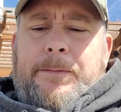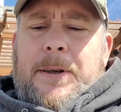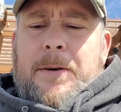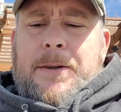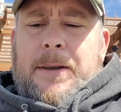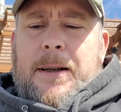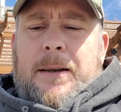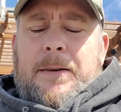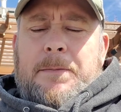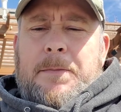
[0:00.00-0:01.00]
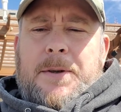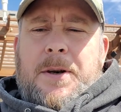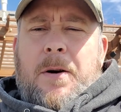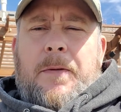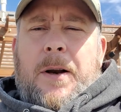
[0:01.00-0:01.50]
little
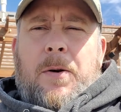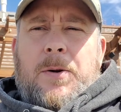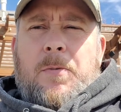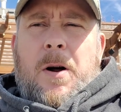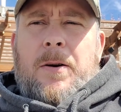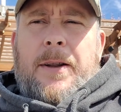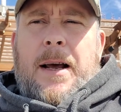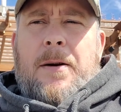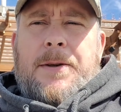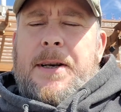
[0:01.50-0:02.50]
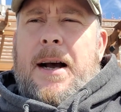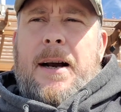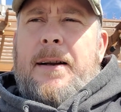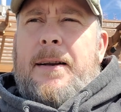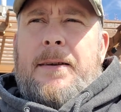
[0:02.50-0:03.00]
stove that holds water on the
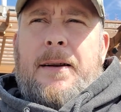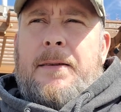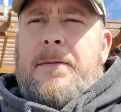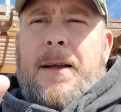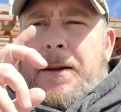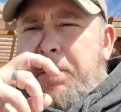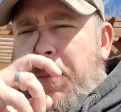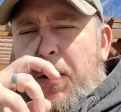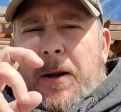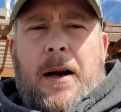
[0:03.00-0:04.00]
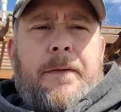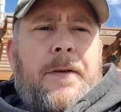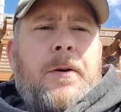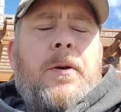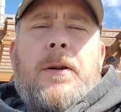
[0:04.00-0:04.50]
outside, and it doesn't burn a lot of
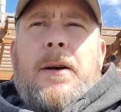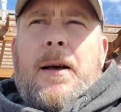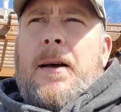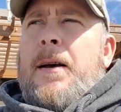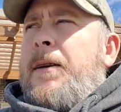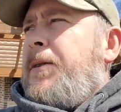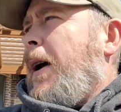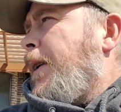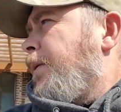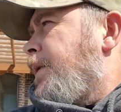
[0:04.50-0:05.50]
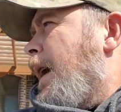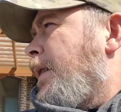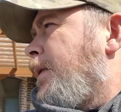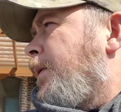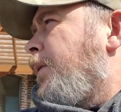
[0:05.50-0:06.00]
fuel, so I can use
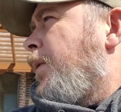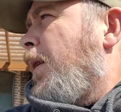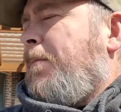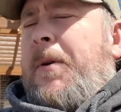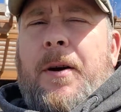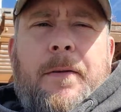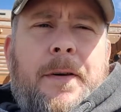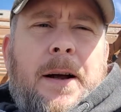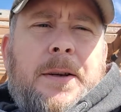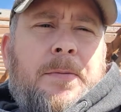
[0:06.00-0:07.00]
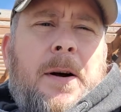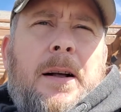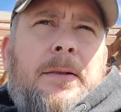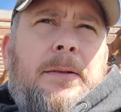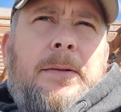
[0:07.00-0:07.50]
that to purify as
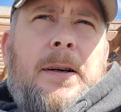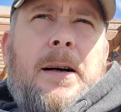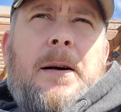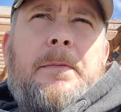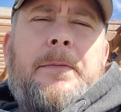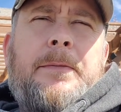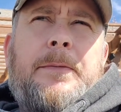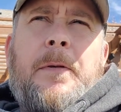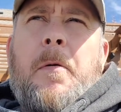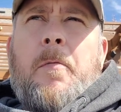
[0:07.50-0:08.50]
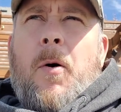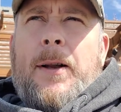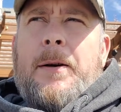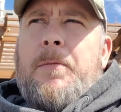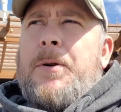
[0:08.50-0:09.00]
well, from a
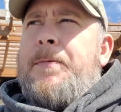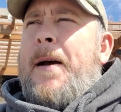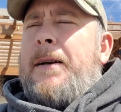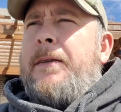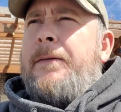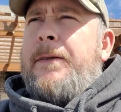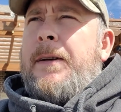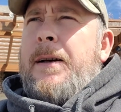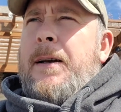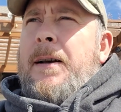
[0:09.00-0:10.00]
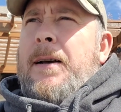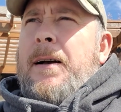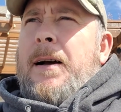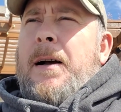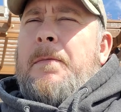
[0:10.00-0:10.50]
boiling perspective.
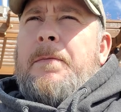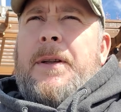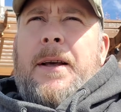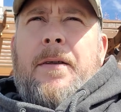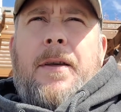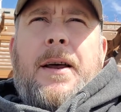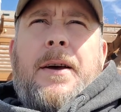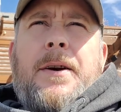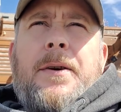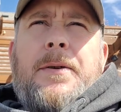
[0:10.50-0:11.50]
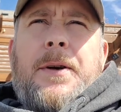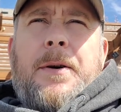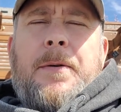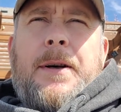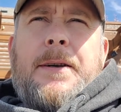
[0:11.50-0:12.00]
But the other thing you can do
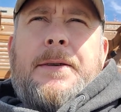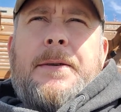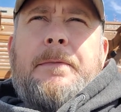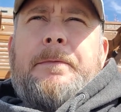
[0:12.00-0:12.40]
too is,